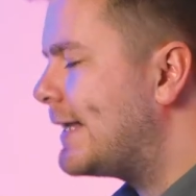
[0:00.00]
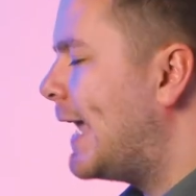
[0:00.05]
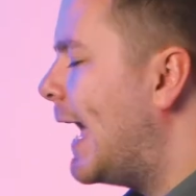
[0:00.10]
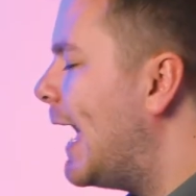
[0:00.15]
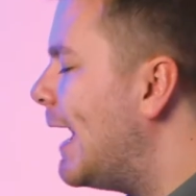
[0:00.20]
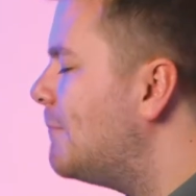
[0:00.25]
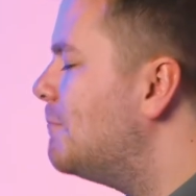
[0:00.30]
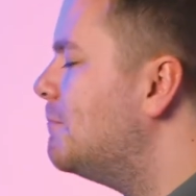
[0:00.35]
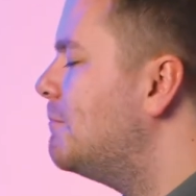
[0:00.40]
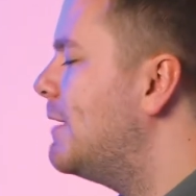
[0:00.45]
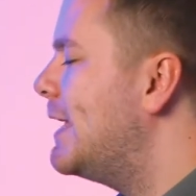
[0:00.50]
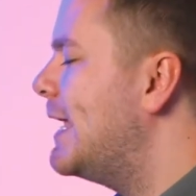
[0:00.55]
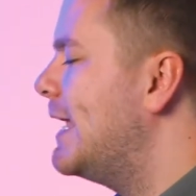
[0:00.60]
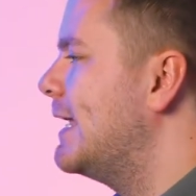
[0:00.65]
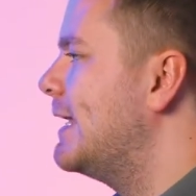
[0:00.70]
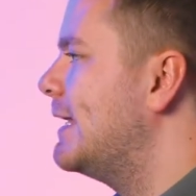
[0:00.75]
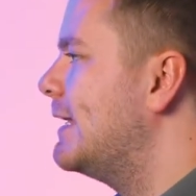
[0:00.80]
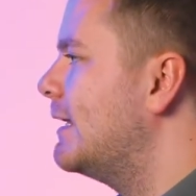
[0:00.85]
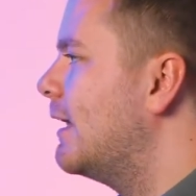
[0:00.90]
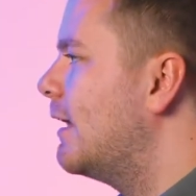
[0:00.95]
can
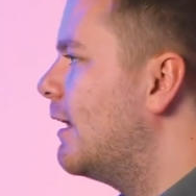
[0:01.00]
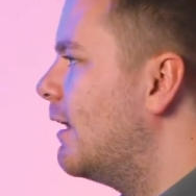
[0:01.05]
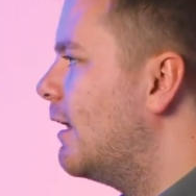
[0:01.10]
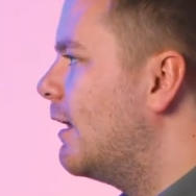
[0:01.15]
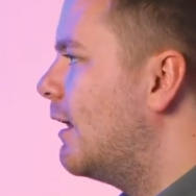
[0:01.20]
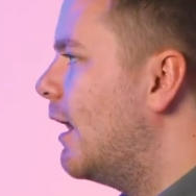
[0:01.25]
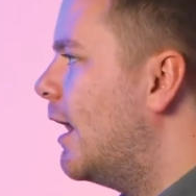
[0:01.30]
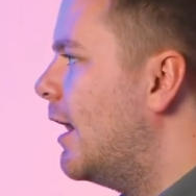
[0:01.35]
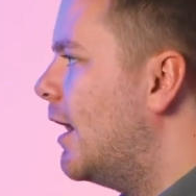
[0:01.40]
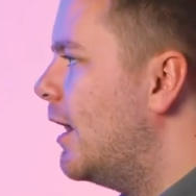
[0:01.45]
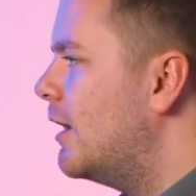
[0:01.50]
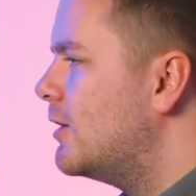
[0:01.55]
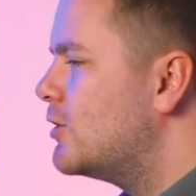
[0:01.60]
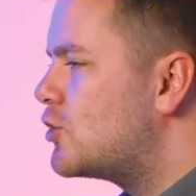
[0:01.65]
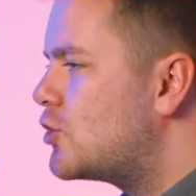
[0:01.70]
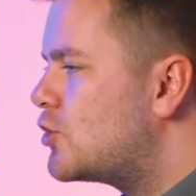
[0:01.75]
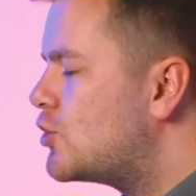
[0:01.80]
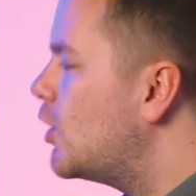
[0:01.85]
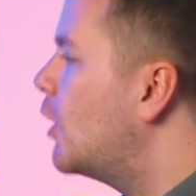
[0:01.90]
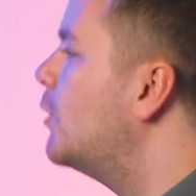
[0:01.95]
be
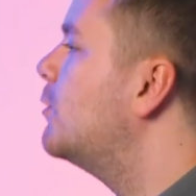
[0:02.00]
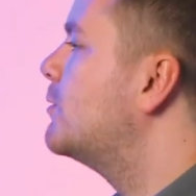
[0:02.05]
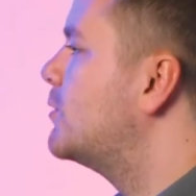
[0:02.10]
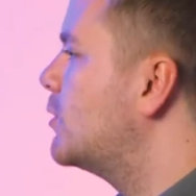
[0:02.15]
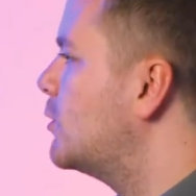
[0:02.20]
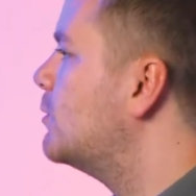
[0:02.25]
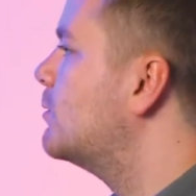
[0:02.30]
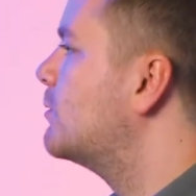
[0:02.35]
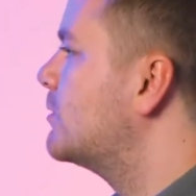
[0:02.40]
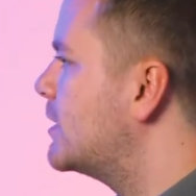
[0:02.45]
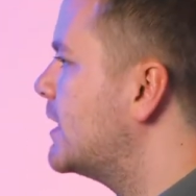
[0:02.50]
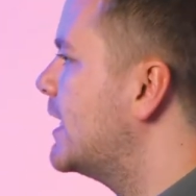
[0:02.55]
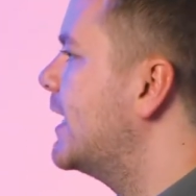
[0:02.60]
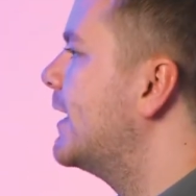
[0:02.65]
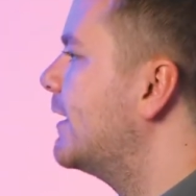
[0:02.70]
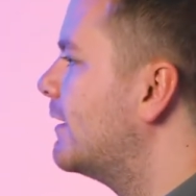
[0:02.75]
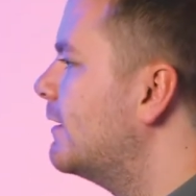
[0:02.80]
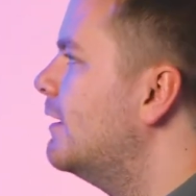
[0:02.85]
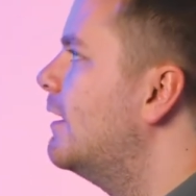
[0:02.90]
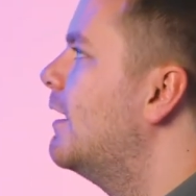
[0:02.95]
so
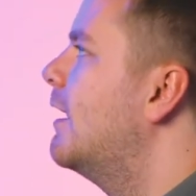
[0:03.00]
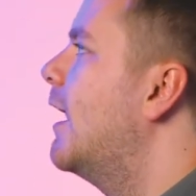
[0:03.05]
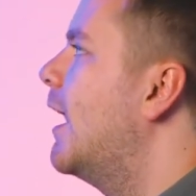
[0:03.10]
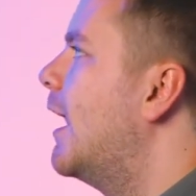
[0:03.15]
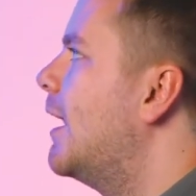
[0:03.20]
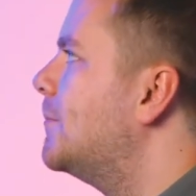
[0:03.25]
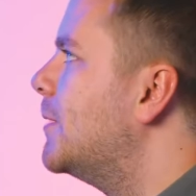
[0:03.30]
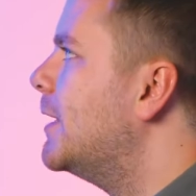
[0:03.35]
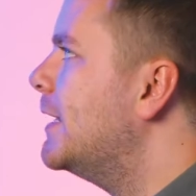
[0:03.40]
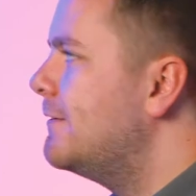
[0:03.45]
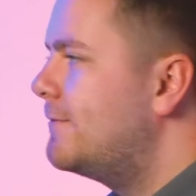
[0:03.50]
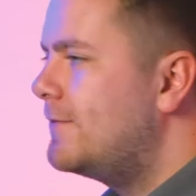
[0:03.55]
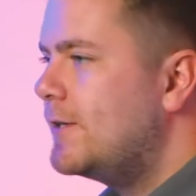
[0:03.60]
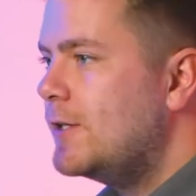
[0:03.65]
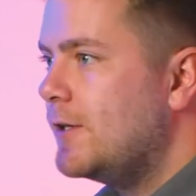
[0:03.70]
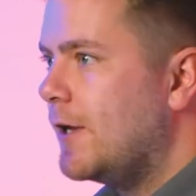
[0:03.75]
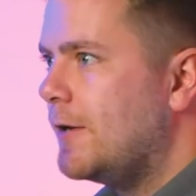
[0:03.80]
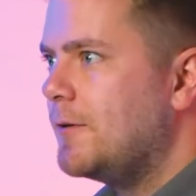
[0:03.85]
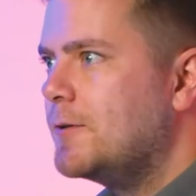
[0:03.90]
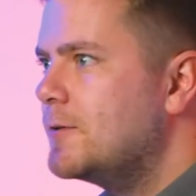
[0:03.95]
daunting. Yeah. Um, and if
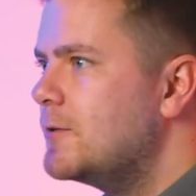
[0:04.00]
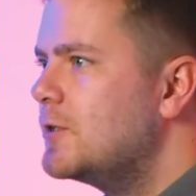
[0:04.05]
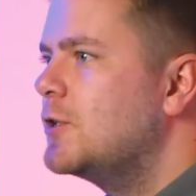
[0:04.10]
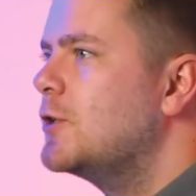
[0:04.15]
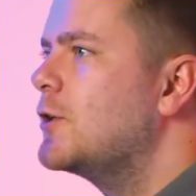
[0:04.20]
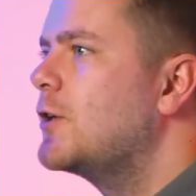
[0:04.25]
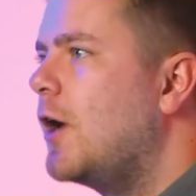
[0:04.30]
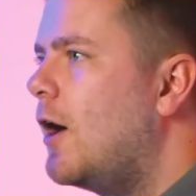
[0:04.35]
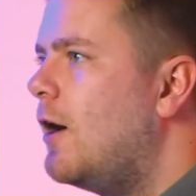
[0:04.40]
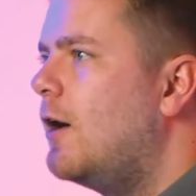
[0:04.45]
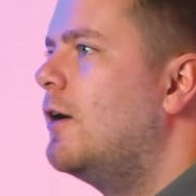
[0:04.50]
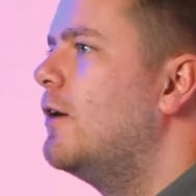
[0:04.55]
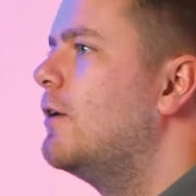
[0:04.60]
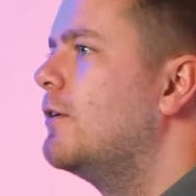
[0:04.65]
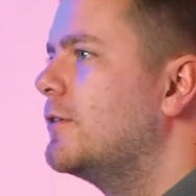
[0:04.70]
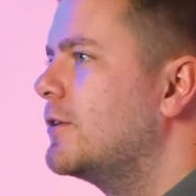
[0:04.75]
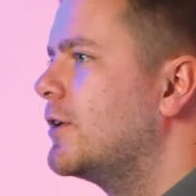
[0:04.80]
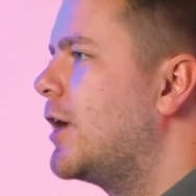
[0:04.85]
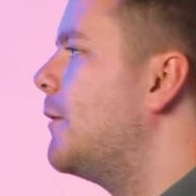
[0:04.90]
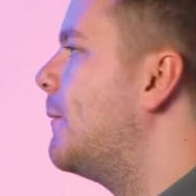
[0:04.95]
you know you, you
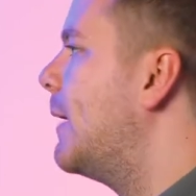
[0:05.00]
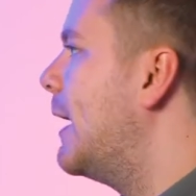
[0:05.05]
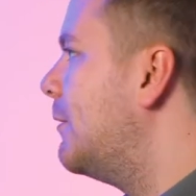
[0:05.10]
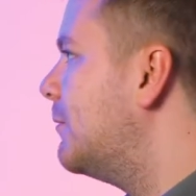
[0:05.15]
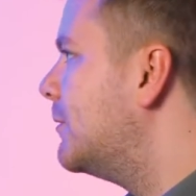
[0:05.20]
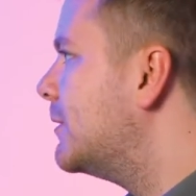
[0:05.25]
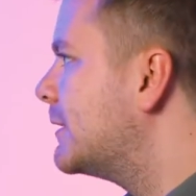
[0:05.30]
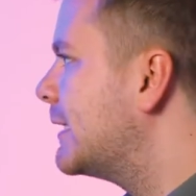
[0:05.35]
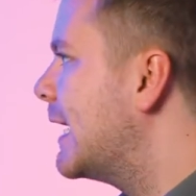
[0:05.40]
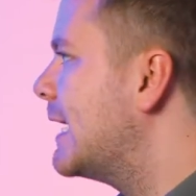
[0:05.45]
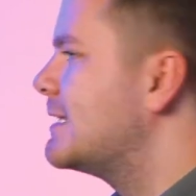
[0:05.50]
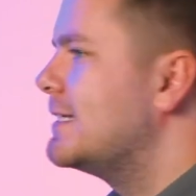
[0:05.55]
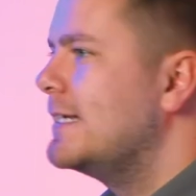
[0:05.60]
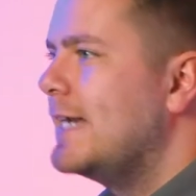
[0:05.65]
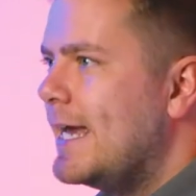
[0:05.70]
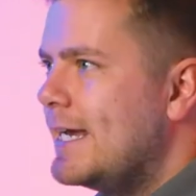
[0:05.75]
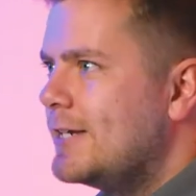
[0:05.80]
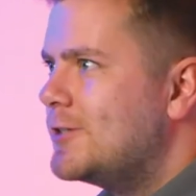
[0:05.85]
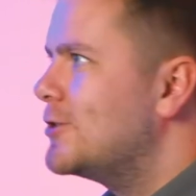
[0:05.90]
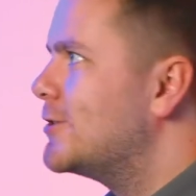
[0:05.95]
can't go out and get
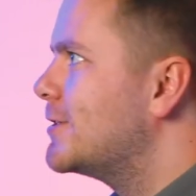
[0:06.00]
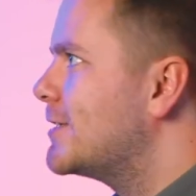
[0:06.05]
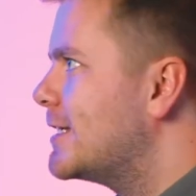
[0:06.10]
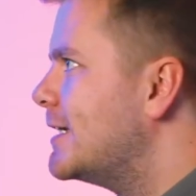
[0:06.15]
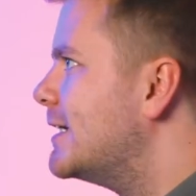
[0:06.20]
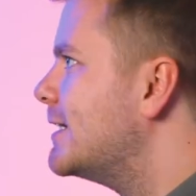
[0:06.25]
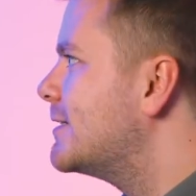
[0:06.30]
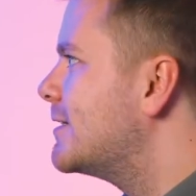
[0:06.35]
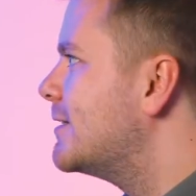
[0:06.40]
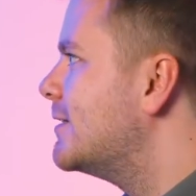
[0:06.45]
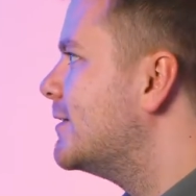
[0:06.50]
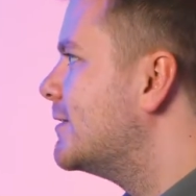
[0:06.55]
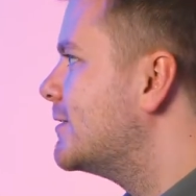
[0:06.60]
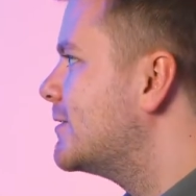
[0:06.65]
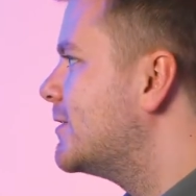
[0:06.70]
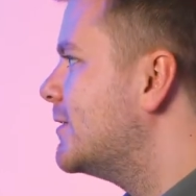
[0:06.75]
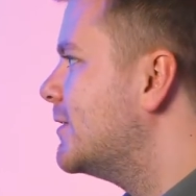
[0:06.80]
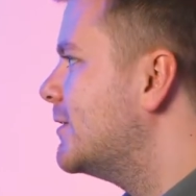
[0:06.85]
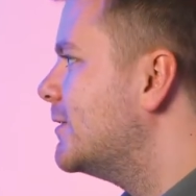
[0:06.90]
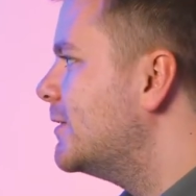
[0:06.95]
an agency to,
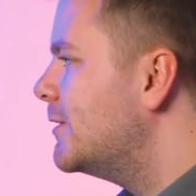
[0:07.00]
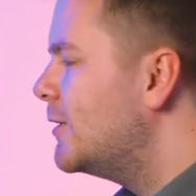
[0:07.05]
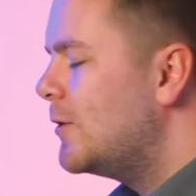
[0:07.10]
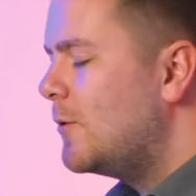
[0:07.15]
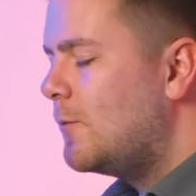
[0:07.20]
to